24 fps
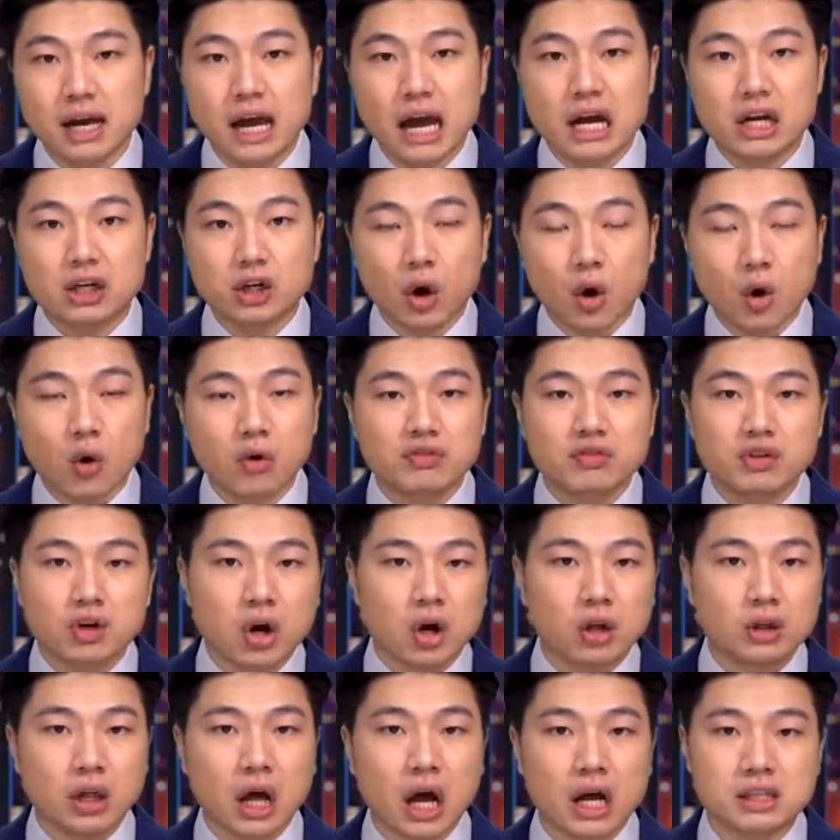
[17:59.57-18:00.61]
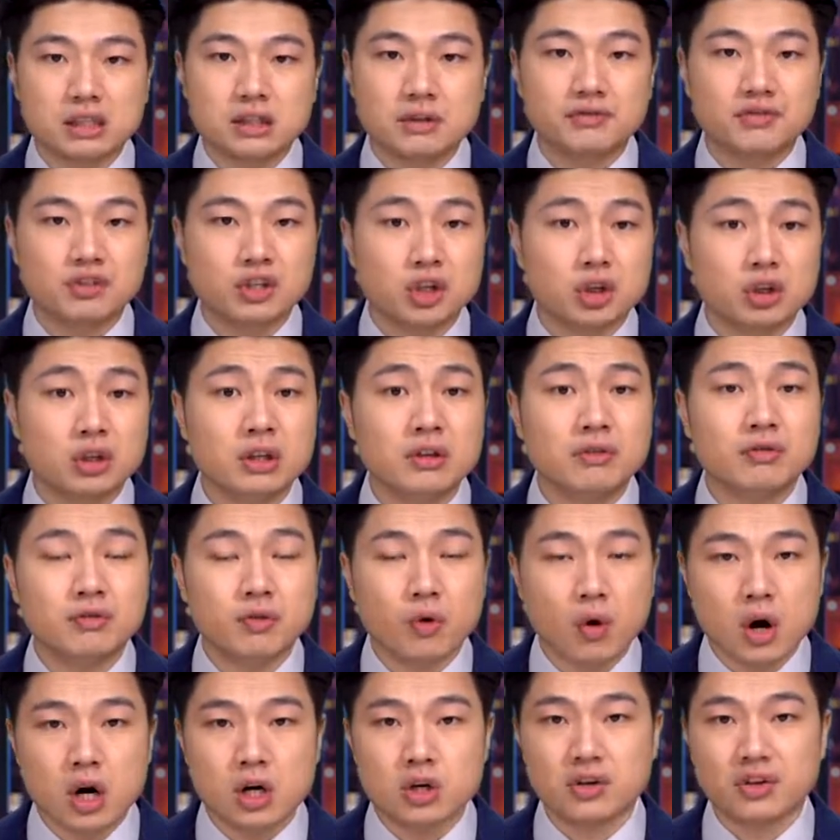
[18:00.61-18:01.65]
An overall loss of nearly
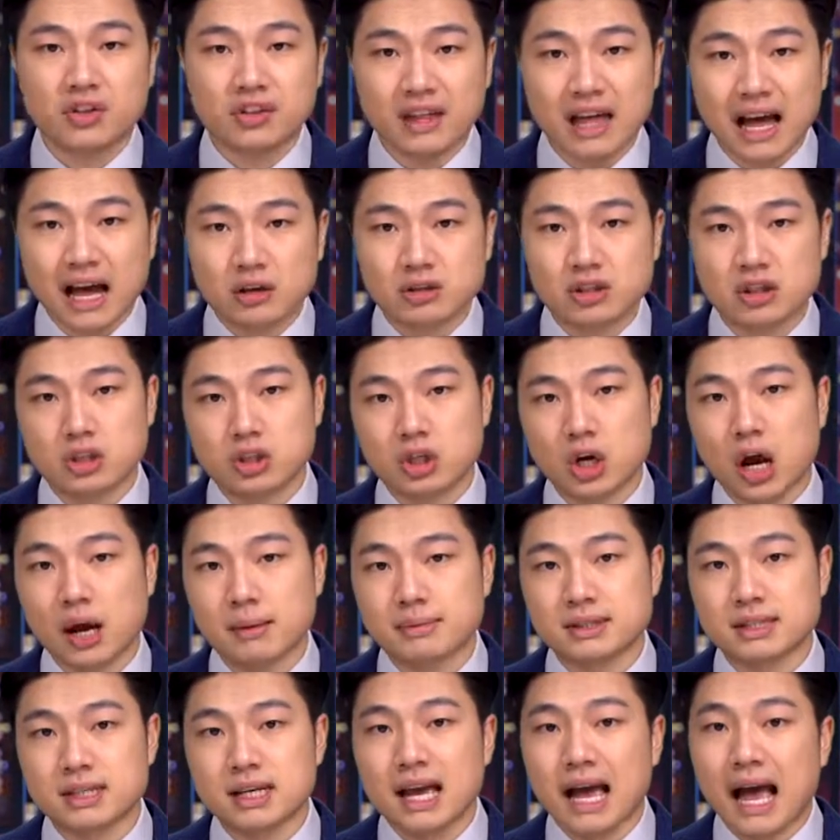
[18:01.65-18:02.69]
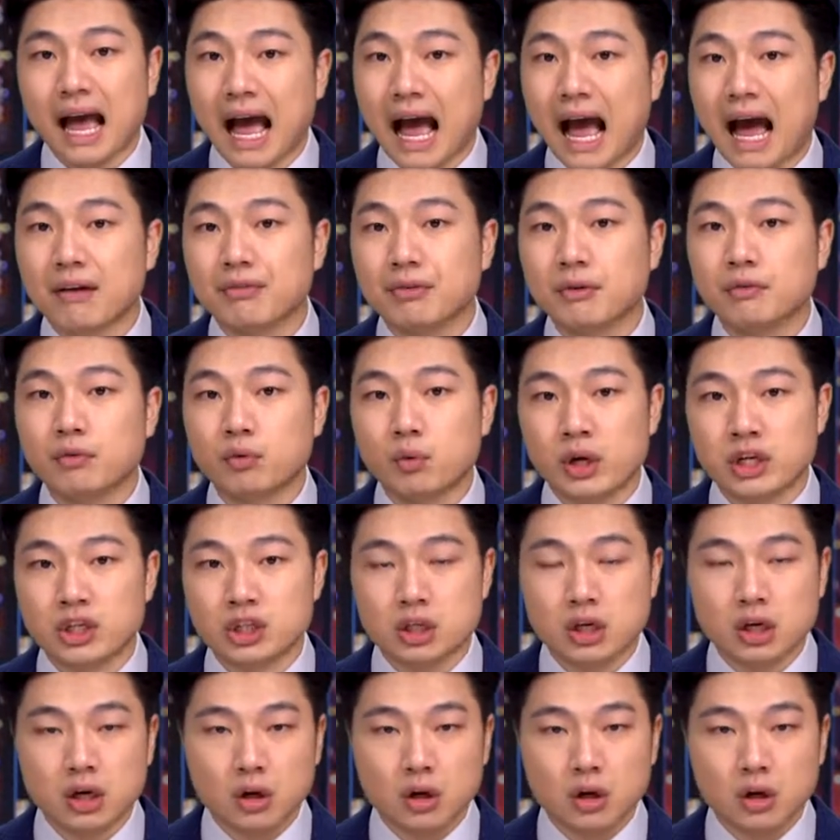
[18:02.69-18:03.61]
400,000 jobs, half of which